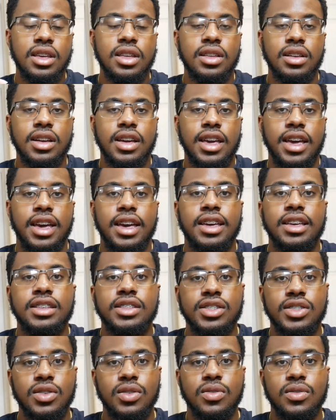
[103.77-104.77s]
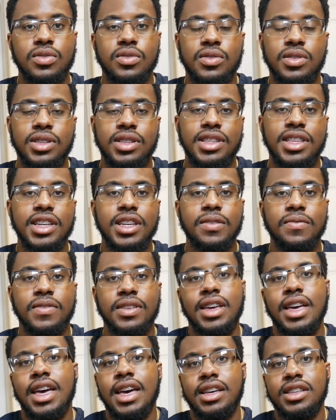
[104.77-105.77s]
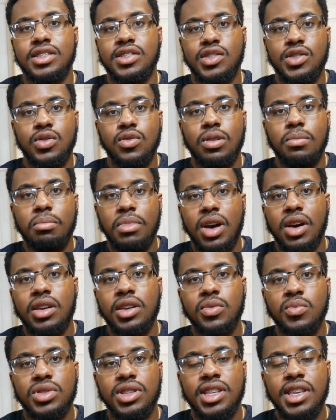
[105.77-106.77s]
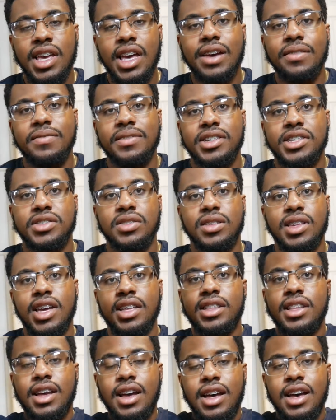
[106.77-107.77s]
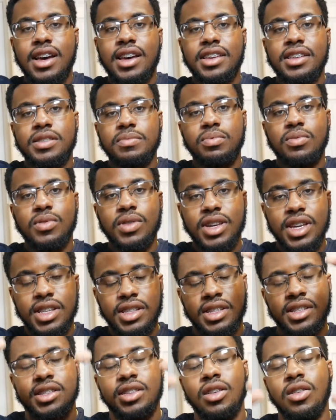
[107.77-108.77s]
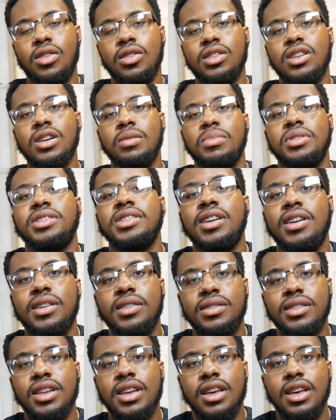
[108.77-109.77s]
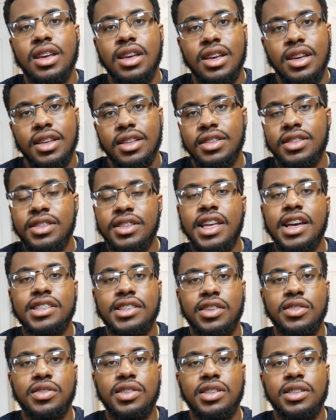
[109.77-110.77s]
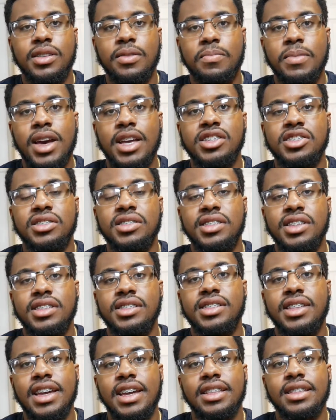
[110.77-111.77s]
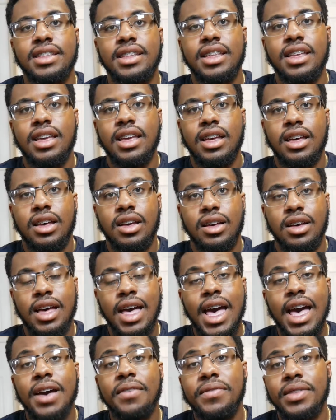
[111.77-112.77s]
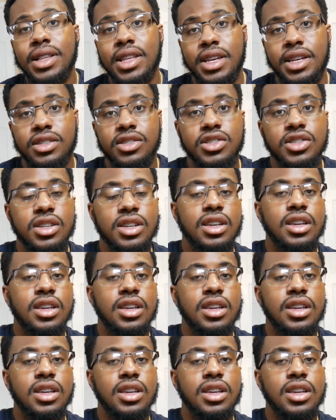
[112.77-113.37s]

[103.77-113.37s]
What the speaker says: Okay, so you can think of it as a mountain with the avalanche starting at the highest point and then all coming down. That's how you can imagine the debt Avalanche.